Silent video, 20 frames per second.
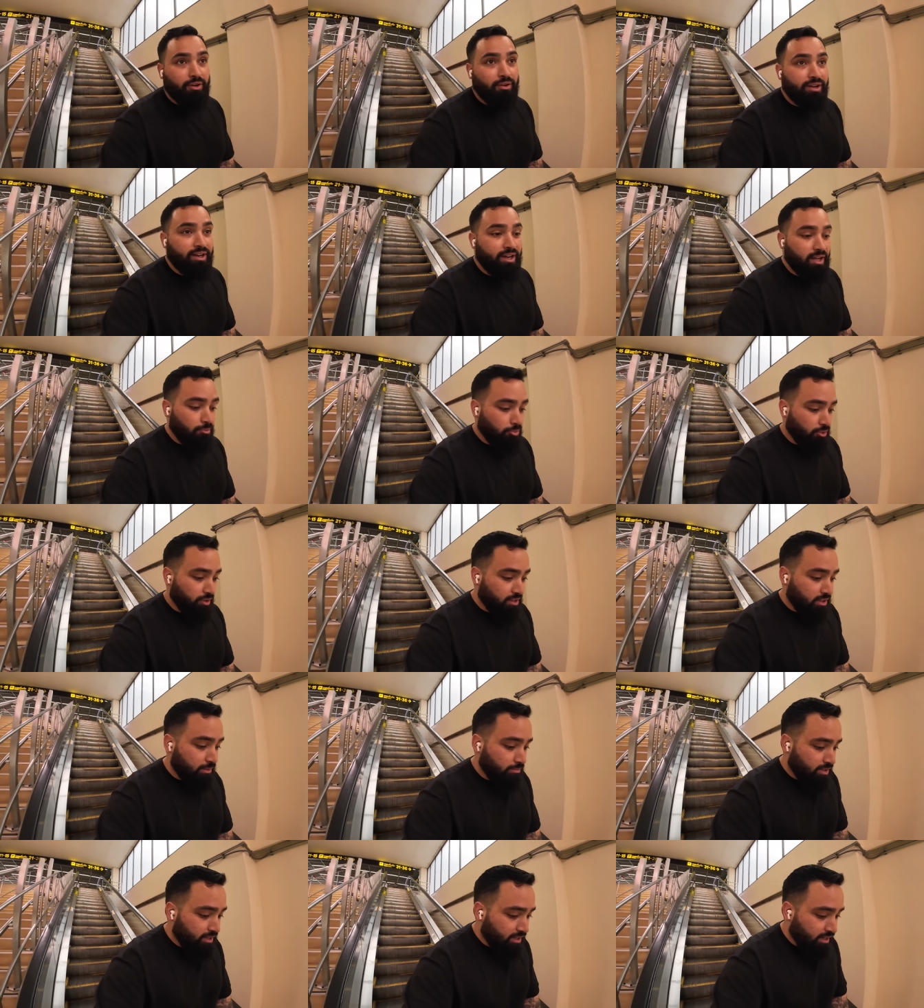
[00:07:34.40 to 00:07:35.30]
going up, we're
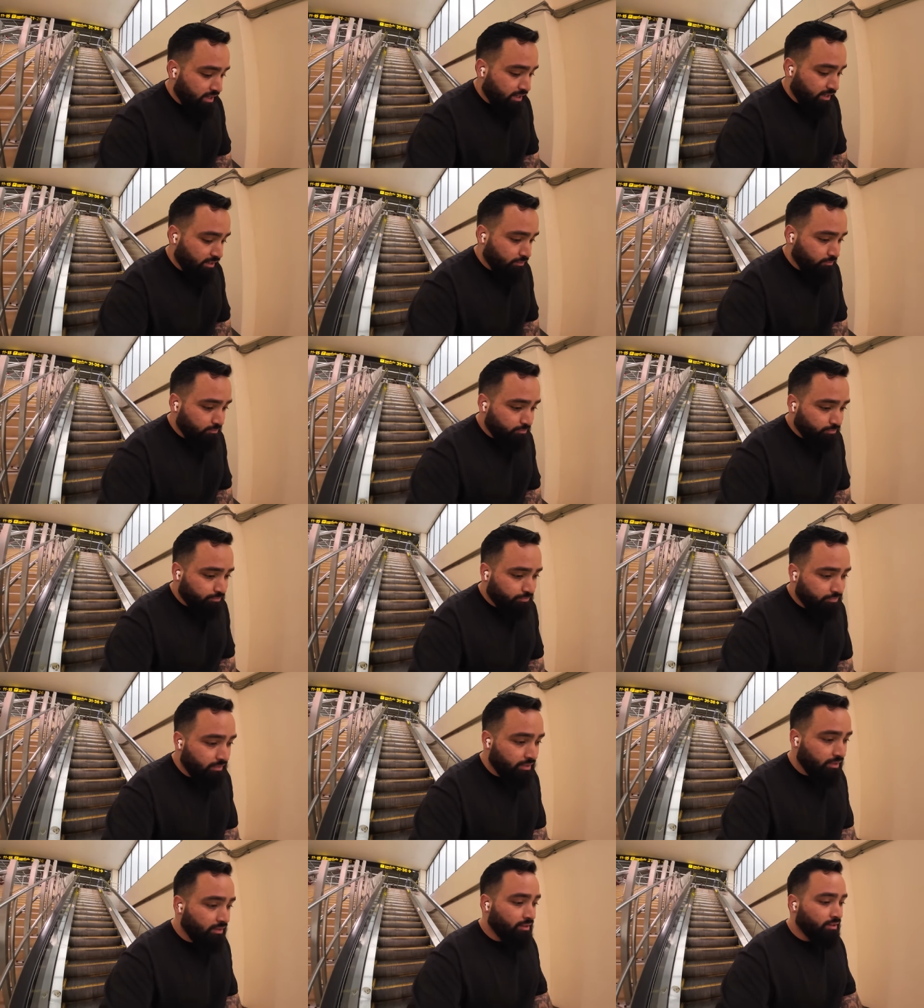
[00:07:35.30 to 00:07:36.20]
coming down,
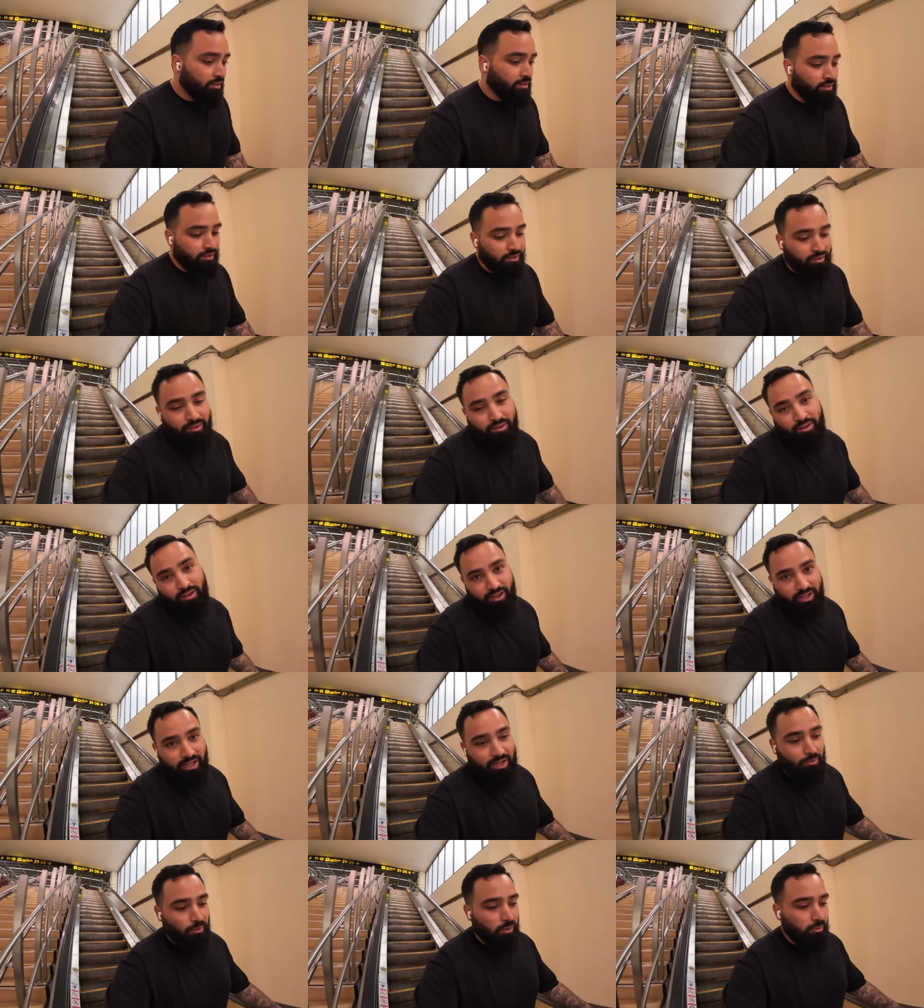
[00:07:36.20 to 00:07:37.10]

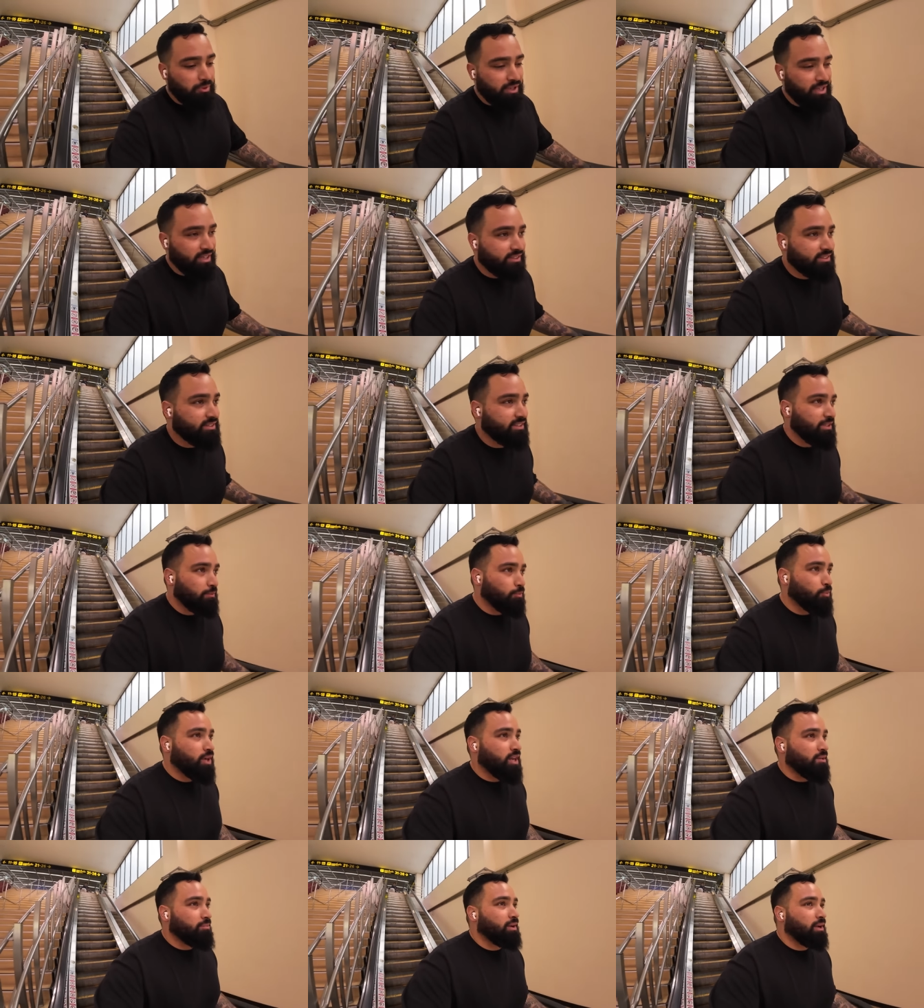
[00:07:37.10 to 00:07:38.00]
and then we'll be in Siem
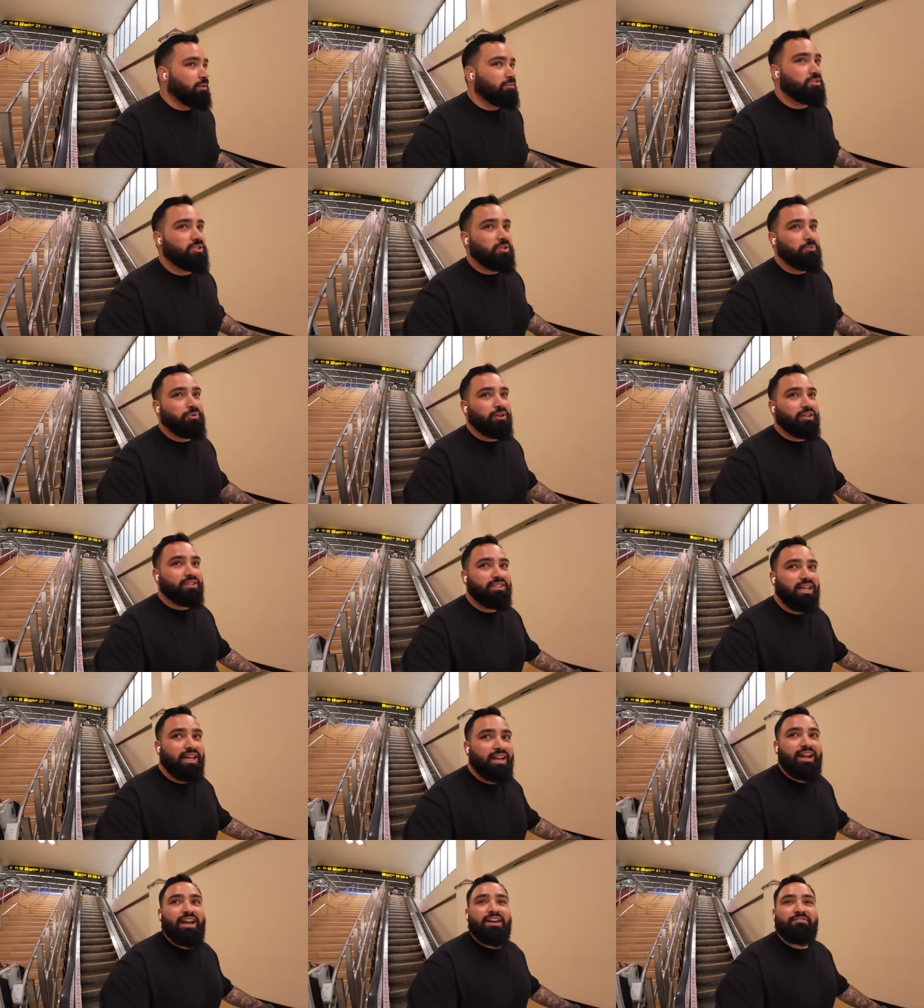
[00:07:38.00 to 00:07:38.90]
Reap, and I'm super
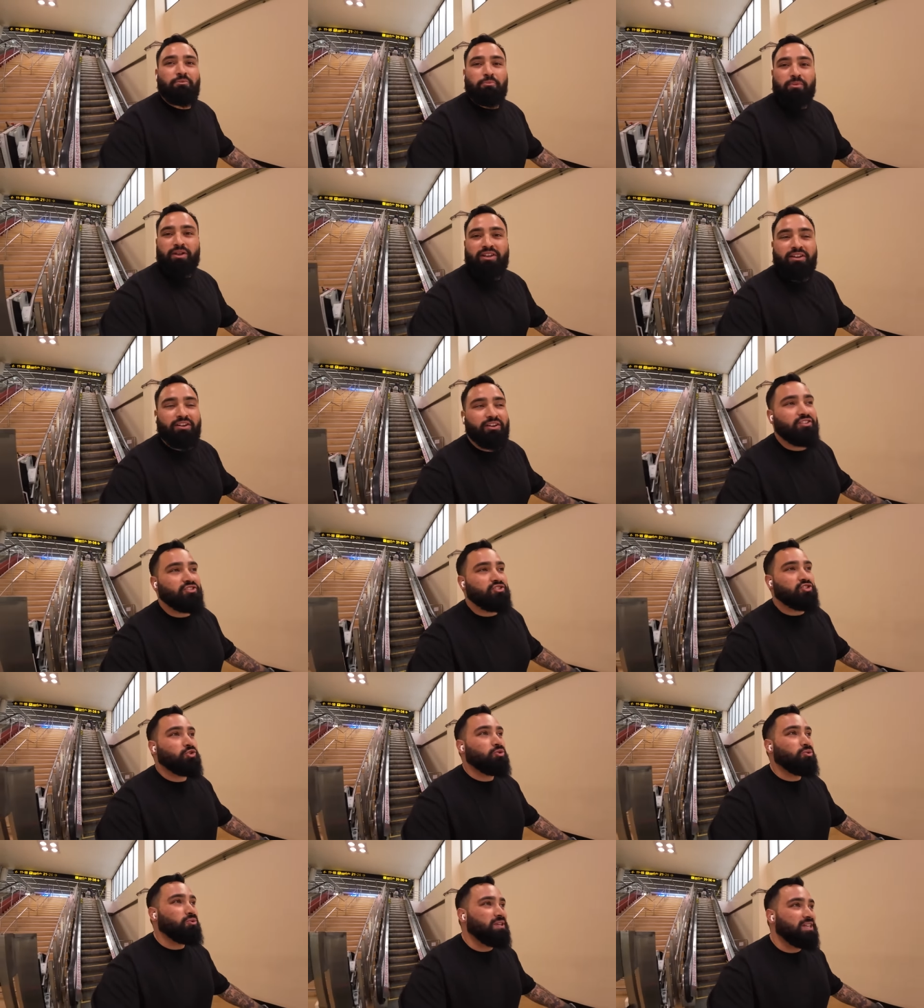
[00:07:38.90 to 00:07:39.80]
excited. I haven't been there in
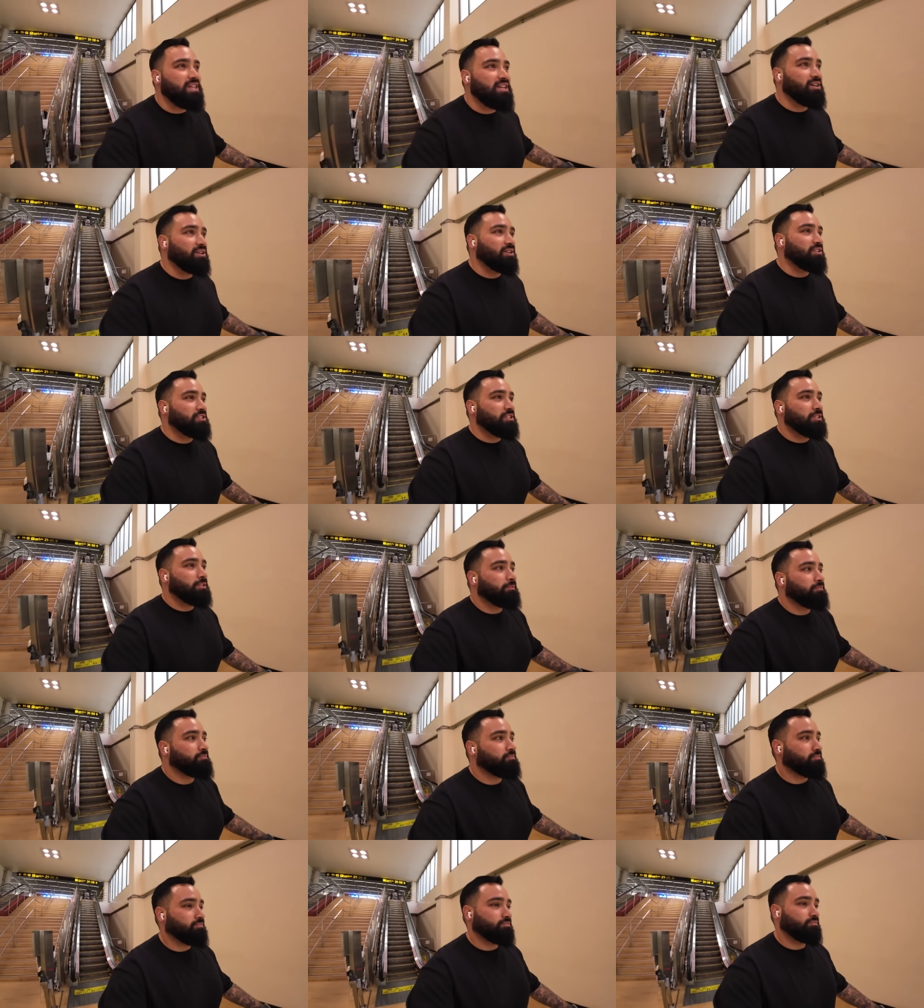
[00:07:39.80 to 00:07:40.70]
2 years,
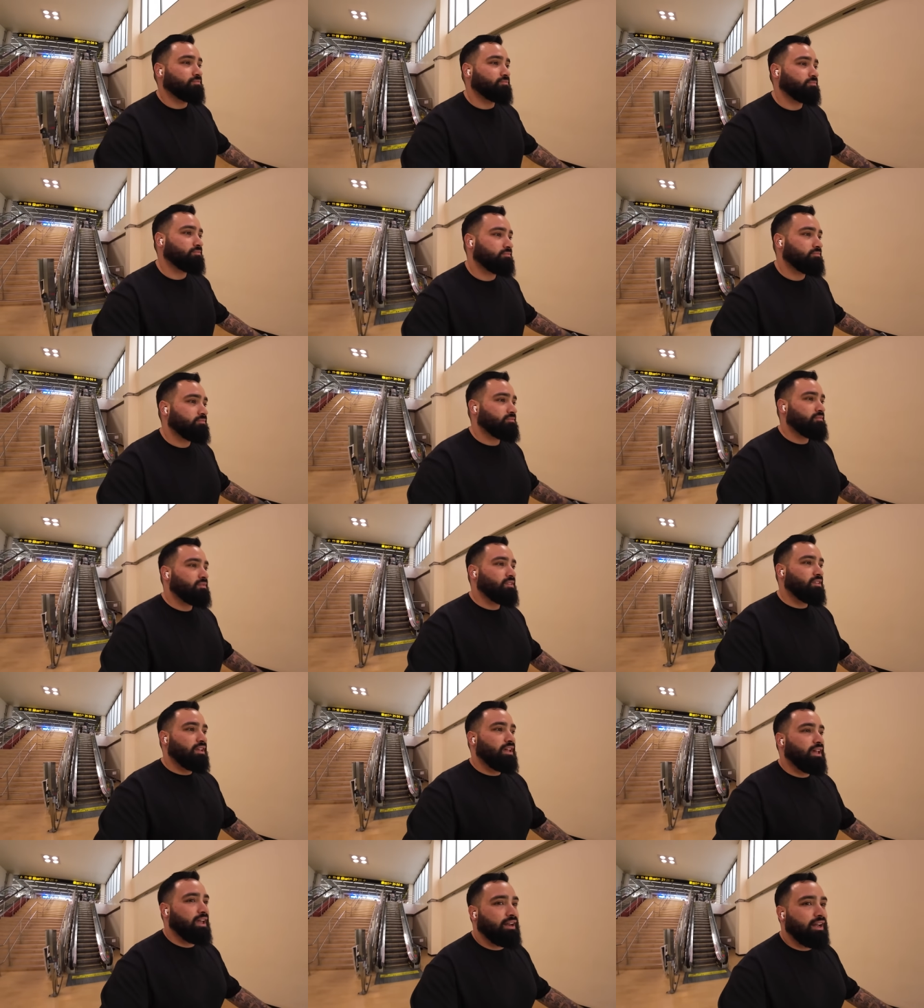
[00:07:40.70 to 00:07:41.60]

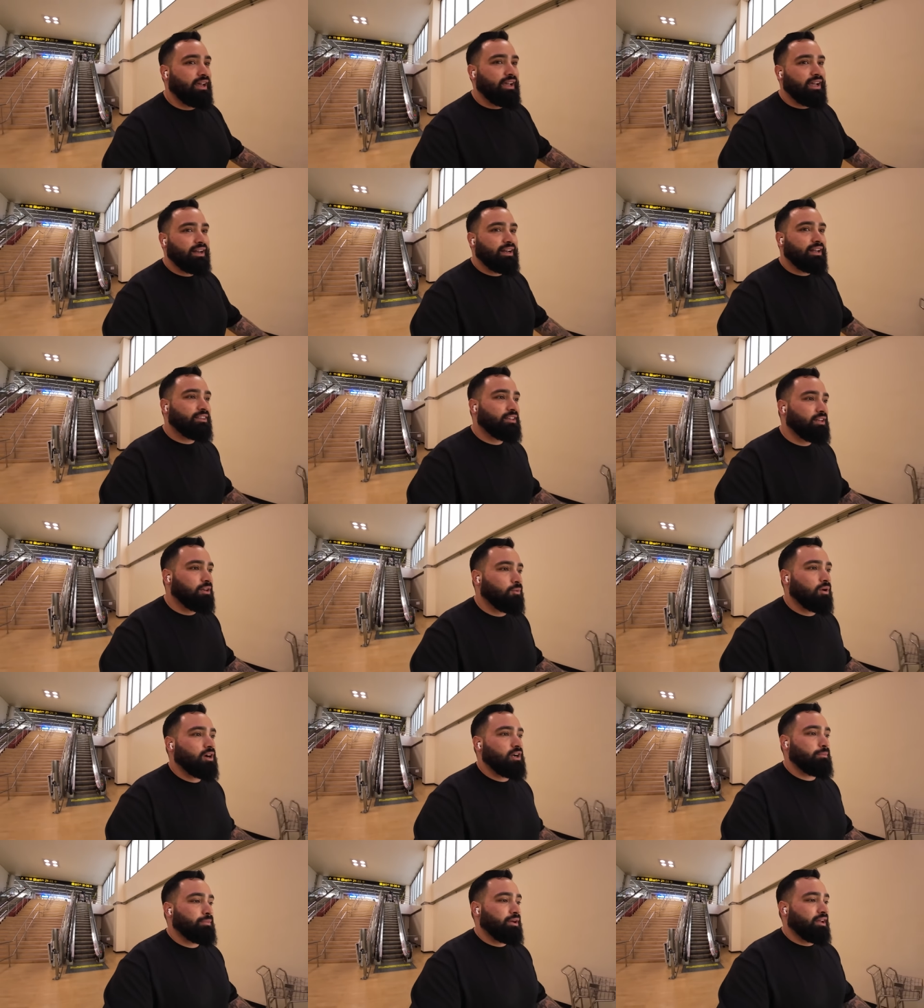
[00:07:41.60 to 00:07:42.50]
and I got nothing to
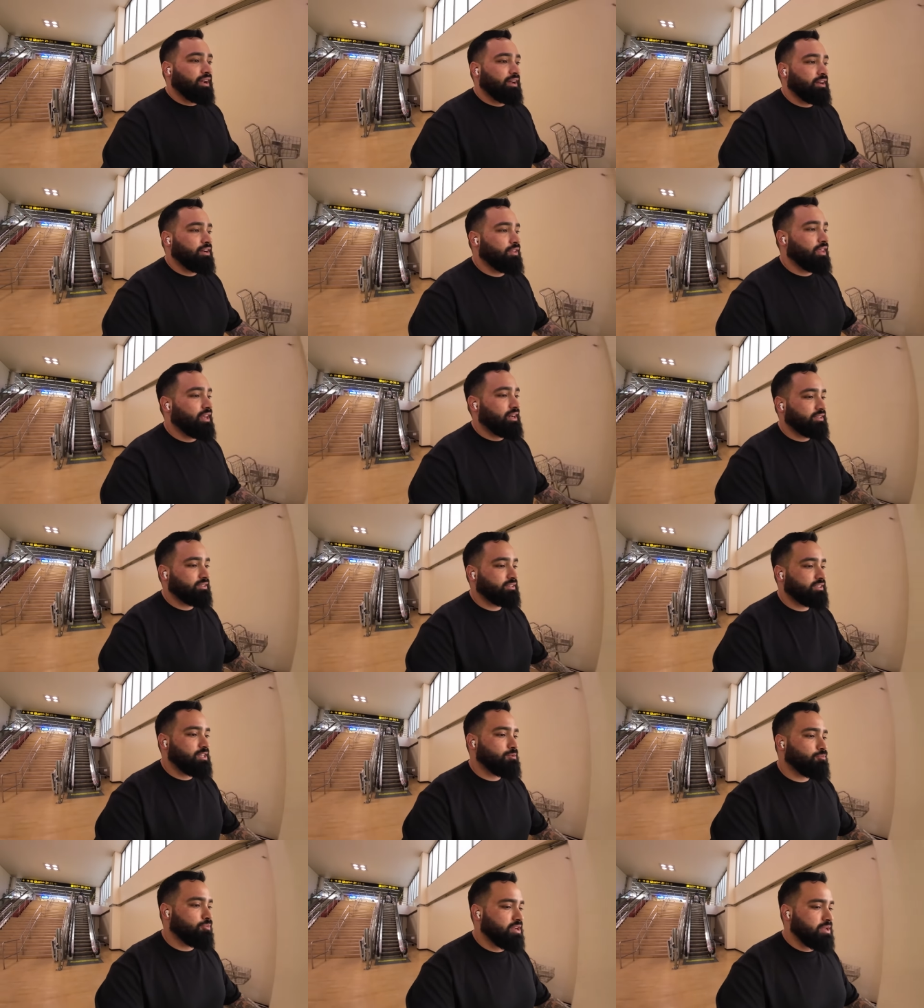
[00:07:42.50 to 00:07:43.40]
worry about. I know that in
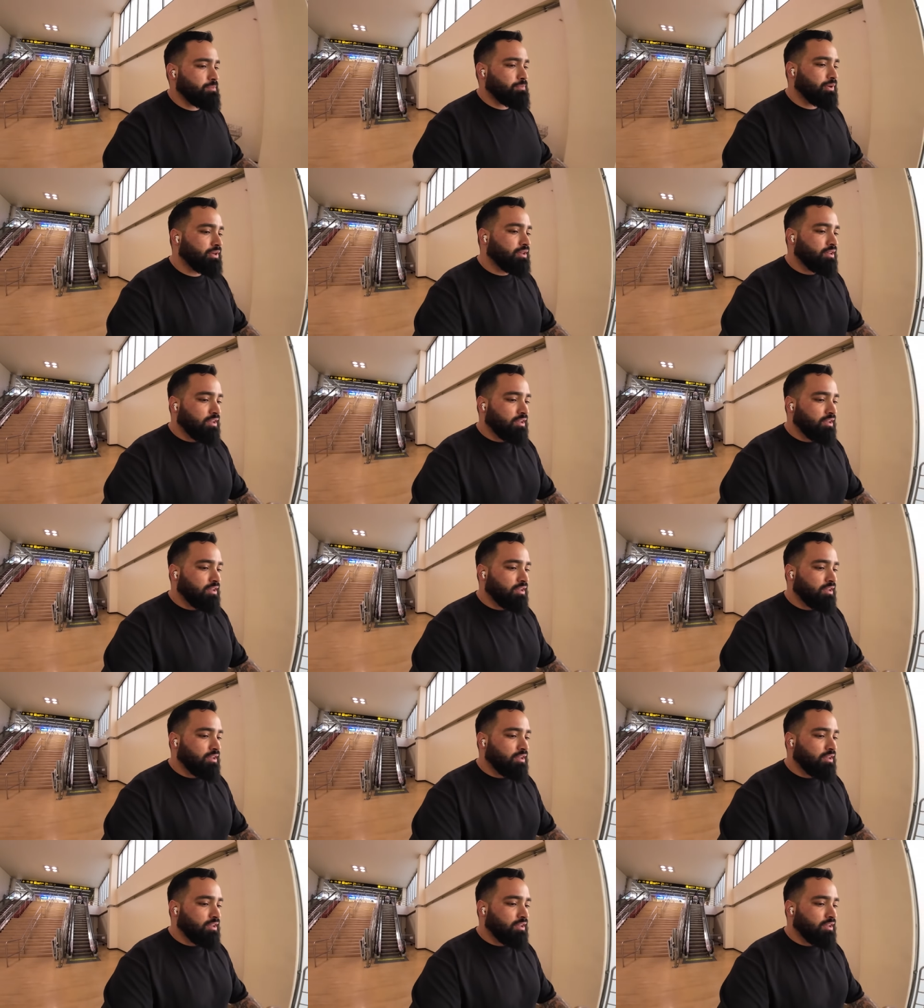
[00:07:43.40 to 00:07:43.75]
Siem Reap,